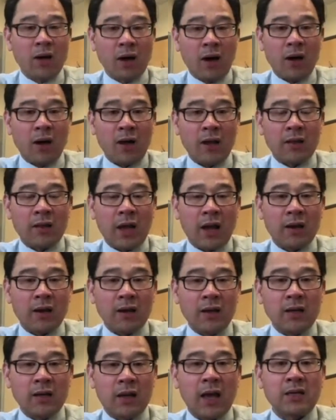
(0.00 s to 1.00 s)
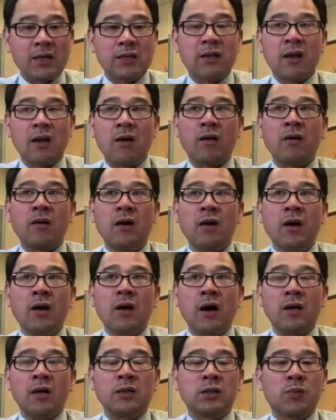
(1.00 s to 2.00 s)
uh, and that in case their
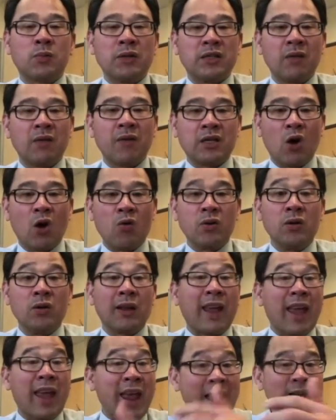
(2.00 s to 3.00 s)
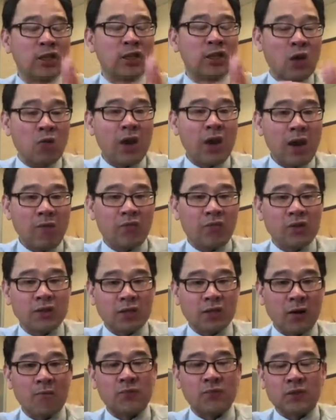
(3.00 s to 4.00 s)
a specific donor can't donate for
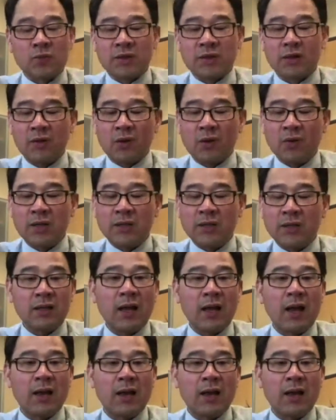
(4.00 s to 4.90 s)
some specific reason,